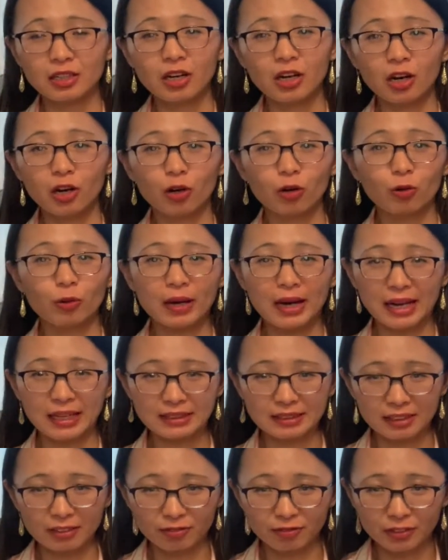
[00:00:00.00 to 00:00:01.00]
or at
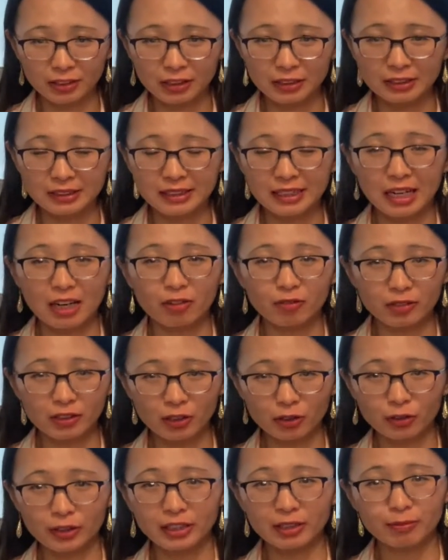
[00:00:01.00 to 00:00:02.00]
the verge of
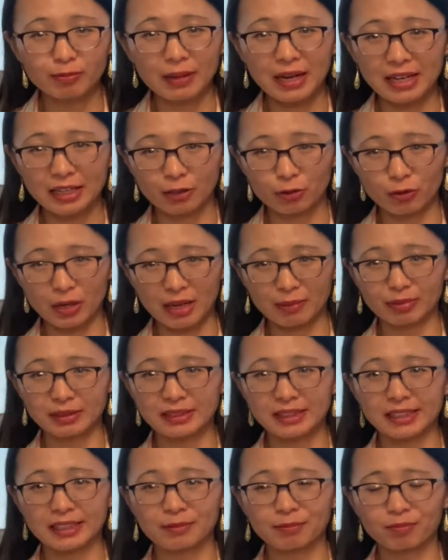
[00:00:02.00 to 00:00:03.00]
going
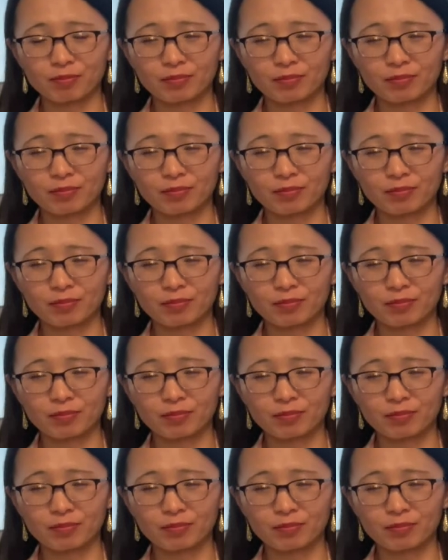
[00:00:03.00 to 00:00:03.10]
bankruptcy.